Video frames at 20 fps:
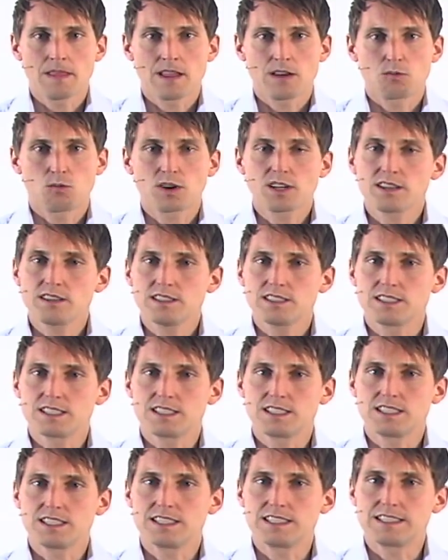One of
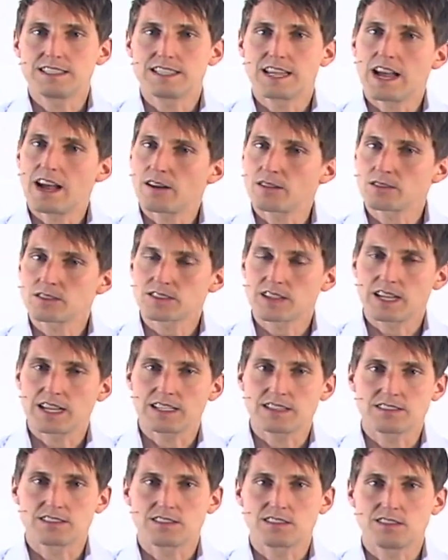the
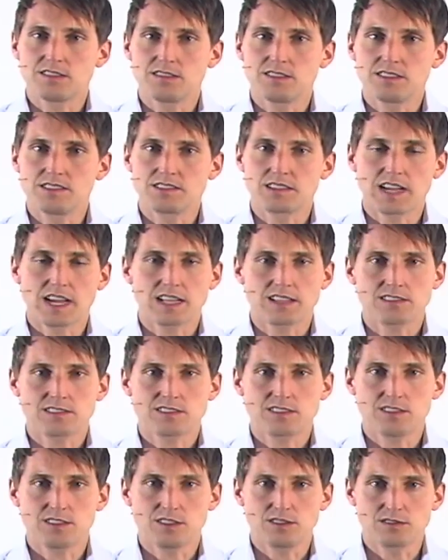downsides to design
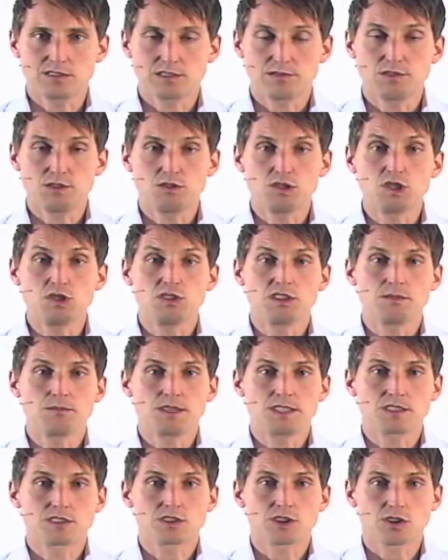studios, if you do them
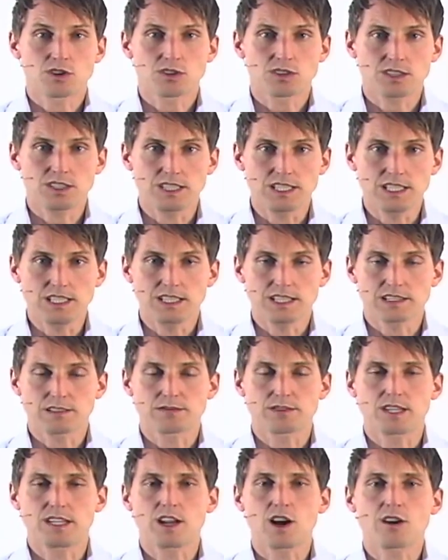internally,
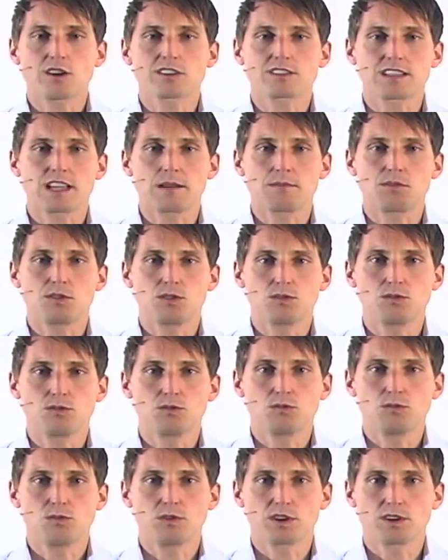like in our example,
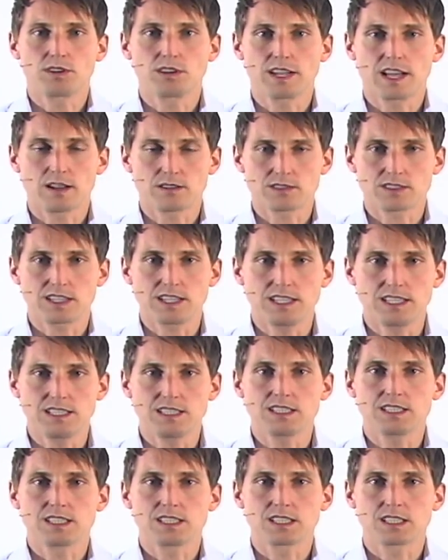we're an
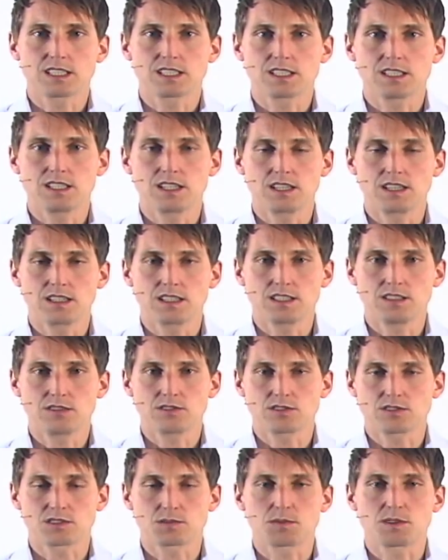outside
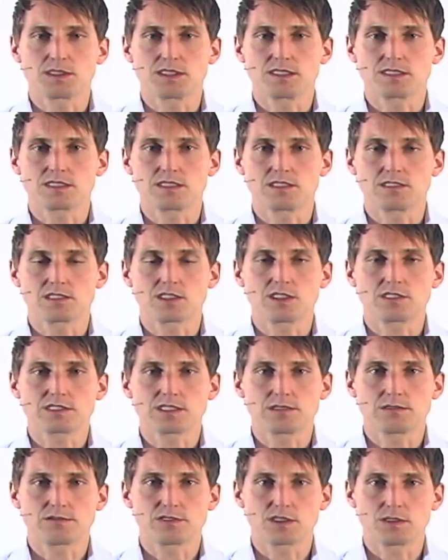user experience
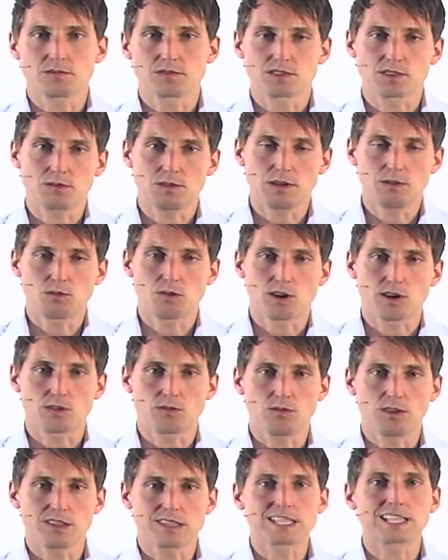consulting firm, so we
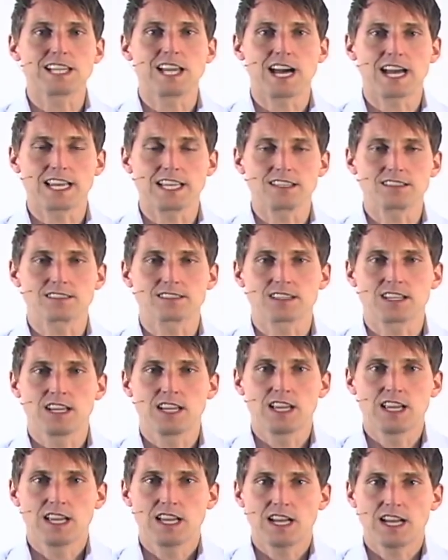work with clients
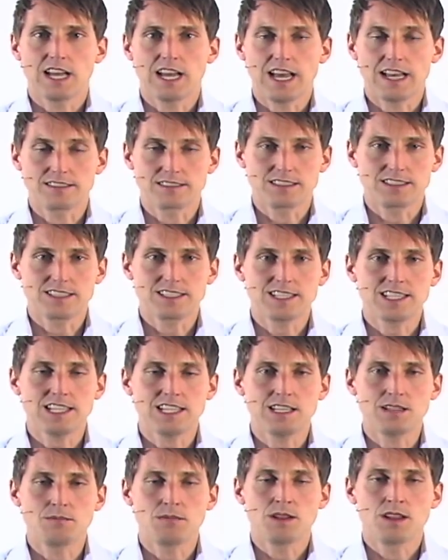as a
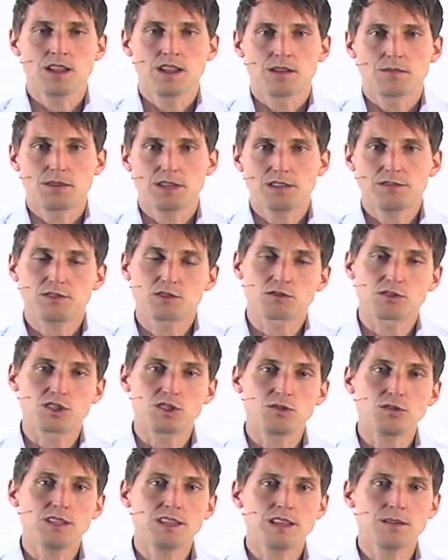team. But if you're
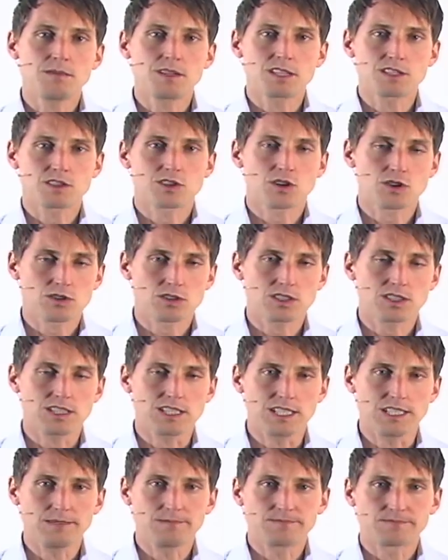doing them
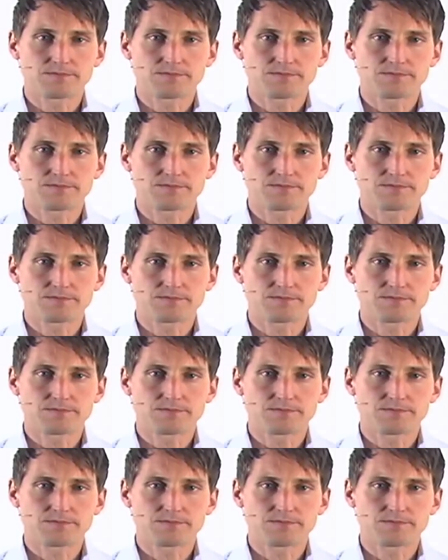internally